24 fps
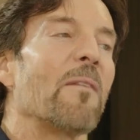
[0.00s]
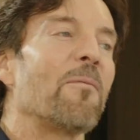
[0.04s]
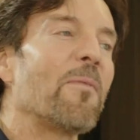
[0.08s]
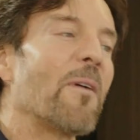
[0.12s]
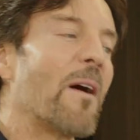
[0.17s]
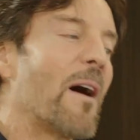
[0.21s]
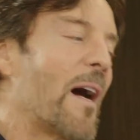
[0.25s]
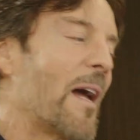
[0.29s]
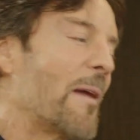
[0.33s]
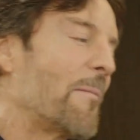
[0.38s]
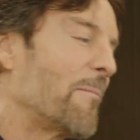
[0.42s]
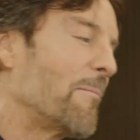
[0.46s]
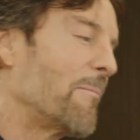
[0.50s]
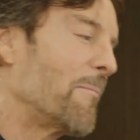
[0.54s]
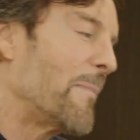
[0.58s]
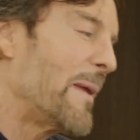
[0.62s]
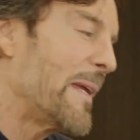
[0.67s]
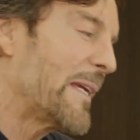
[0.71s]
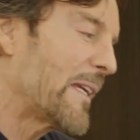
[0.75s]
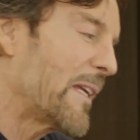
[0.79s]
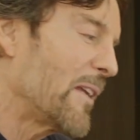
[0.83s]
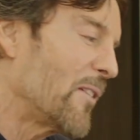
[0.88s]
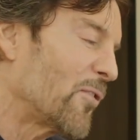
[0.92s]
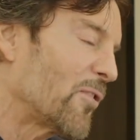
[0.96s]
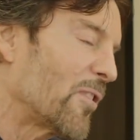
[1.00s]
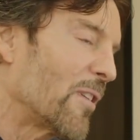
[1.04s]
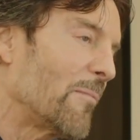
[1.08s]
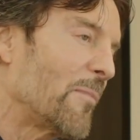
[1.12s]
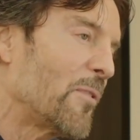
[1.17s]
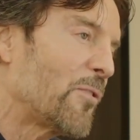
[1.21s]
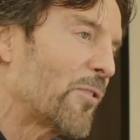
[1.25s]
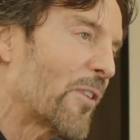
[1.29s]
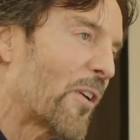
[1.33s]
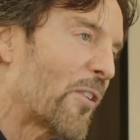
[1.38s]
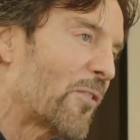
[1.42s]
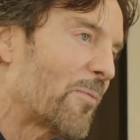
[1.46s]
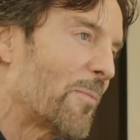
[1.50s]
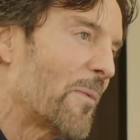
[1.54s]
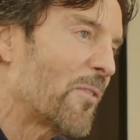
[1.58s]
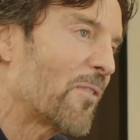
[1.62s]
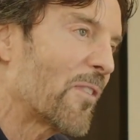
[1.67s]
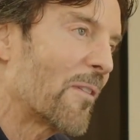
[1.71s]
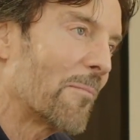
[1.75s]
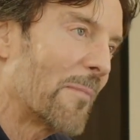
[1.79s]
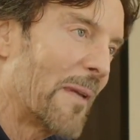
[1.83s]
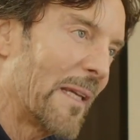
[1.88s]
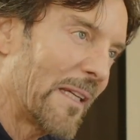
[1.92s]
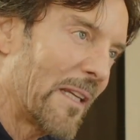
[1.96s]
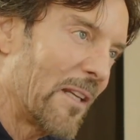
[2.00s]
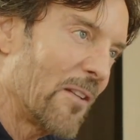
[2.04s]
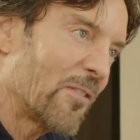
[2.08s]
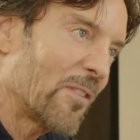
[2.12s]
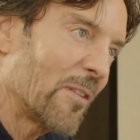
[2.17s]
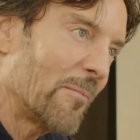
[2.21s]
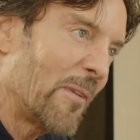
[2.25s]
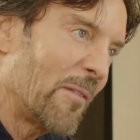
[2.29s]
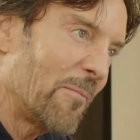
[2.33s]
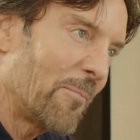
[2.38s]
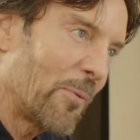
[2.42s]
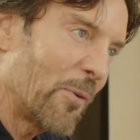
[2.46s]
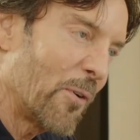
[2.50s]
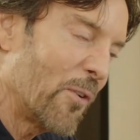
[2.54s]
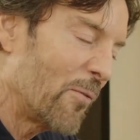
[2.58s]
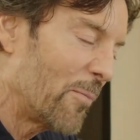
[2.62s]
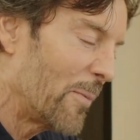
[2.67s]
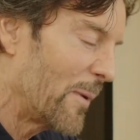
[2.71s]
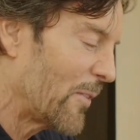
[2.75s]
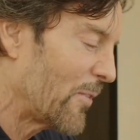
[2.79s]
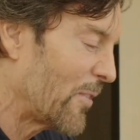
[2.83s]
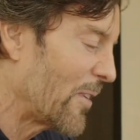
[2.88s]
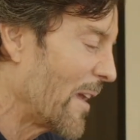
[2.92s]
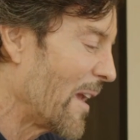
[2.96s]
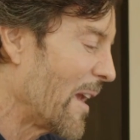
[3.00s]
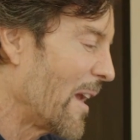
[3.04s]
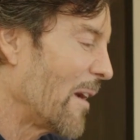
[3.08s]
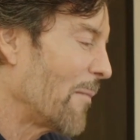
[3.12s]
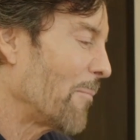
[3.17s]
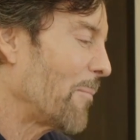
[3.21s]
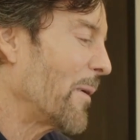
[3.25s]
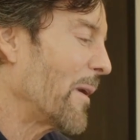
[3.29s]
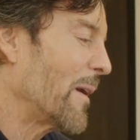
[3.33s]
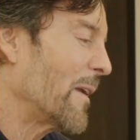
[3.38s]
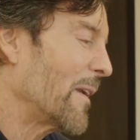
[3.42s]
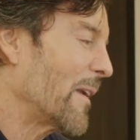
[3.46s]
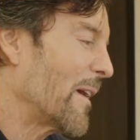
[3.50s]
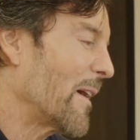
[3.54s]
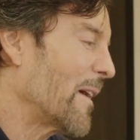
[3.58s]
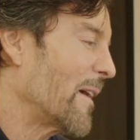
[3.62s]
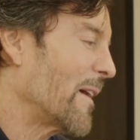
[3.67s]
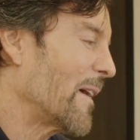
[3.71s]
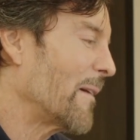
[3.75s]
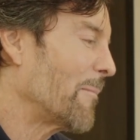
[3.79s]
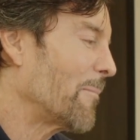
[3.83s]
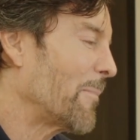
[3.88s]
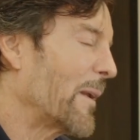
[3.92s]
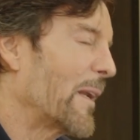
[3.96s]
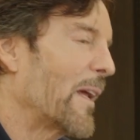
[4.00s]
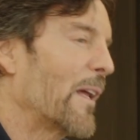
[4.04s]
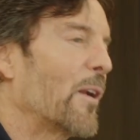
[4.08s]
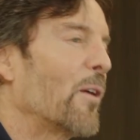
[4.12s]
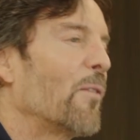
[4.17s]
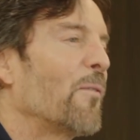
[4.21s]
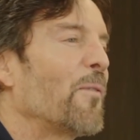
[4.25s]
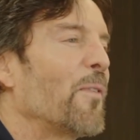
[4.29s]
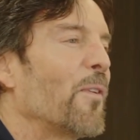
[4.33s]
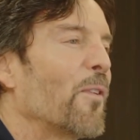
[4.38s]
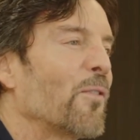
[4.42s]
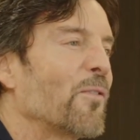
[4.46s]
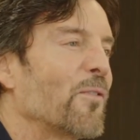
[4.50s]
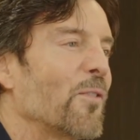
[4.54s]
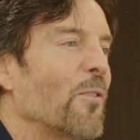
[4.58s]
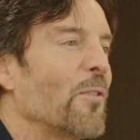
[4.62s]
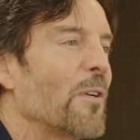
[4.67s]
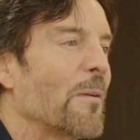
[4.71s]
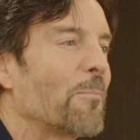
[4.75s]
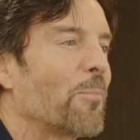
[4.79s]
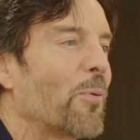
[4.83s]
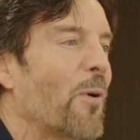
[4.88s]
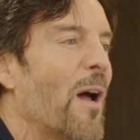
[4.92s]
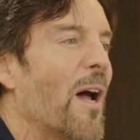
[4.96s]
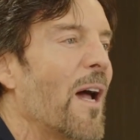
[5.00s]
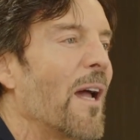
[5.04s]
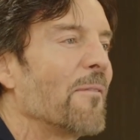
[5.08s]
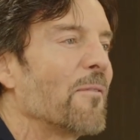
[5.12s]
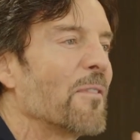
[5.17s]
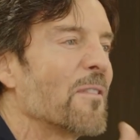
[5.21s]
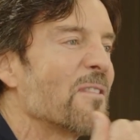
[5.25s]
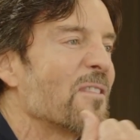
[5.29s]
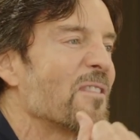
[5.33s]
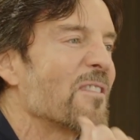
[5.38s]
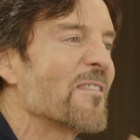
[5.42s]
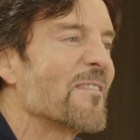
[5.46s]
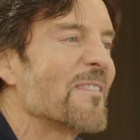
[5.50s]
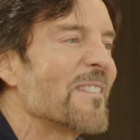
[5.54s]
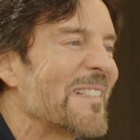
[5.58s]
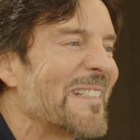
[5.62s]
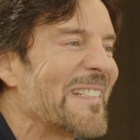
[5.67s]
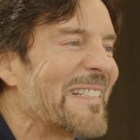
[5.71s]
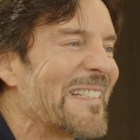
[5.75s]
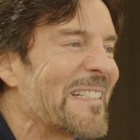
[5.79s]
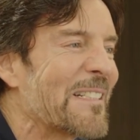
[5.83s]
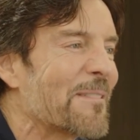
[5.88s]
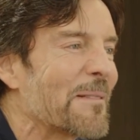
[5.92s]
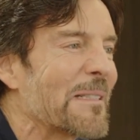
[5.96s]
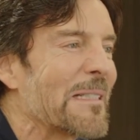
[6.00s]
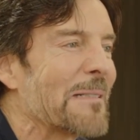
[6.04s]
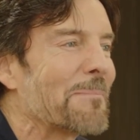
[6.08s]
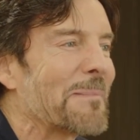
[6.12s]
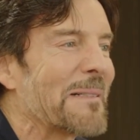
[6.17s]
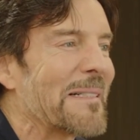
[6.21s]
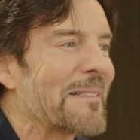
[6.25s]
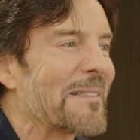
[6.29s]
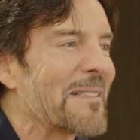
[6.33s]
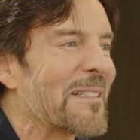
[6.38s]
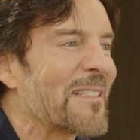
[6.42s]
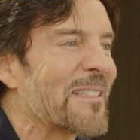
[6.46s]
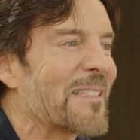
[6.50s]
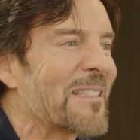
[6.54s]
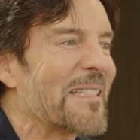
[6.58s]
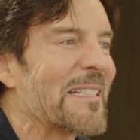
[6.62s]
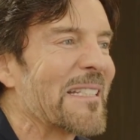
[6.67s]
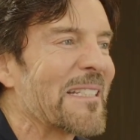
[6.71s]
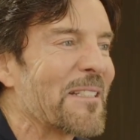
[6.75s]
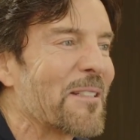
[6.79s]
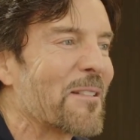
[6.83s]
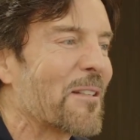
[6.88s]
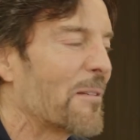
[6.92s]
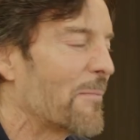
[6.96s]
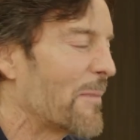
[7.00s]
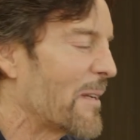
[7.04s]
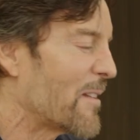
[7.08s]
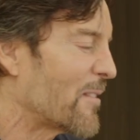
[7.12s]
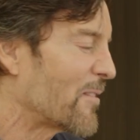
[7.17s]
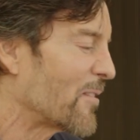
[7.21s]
I'm making some adjustments. I'm making some improvements, but I don't feel so deprived and so angry about this thing. You know what I mean?